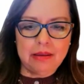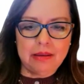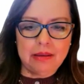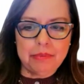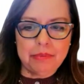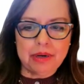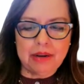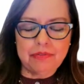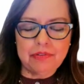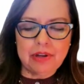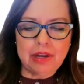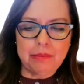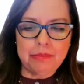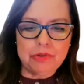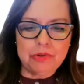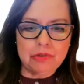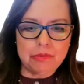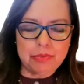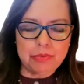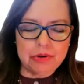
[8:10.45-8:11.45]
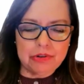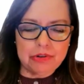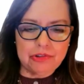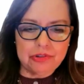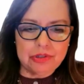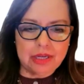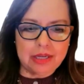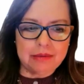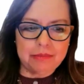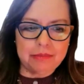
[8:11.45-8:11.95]
But I've come to
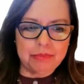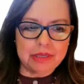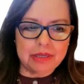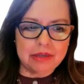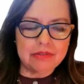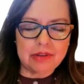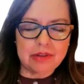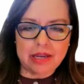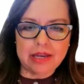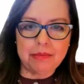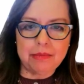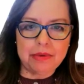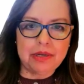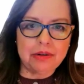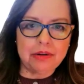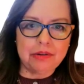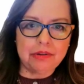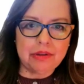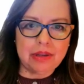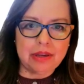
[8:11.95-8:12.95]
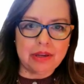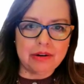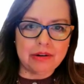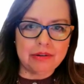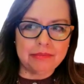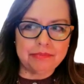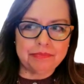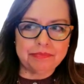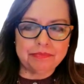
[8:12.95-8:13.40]
appreciate, because I am in healthcare,